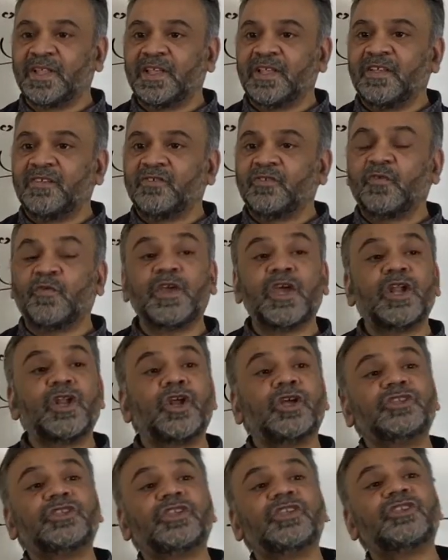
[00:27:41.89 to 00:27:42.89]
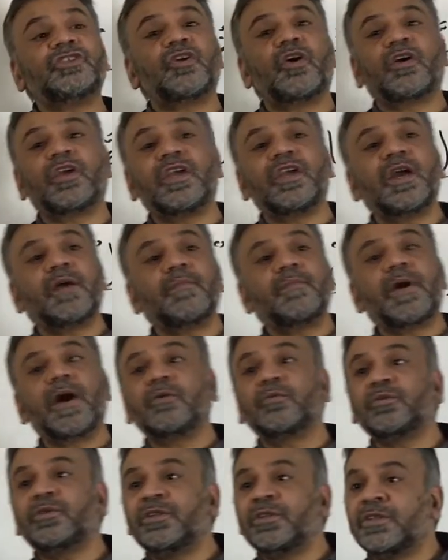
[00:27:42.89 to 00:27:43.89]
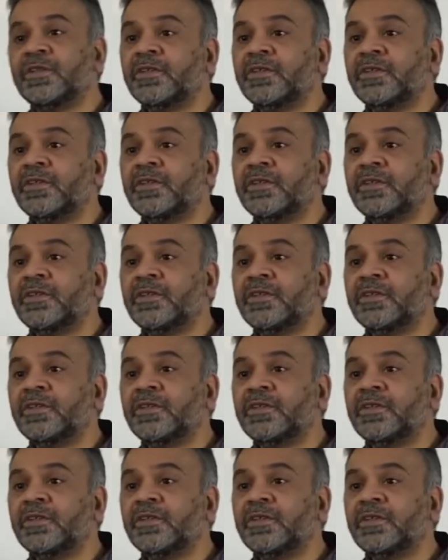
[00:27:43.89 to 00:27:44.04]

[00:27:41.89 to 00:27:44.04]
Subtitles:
So, we are not just talking about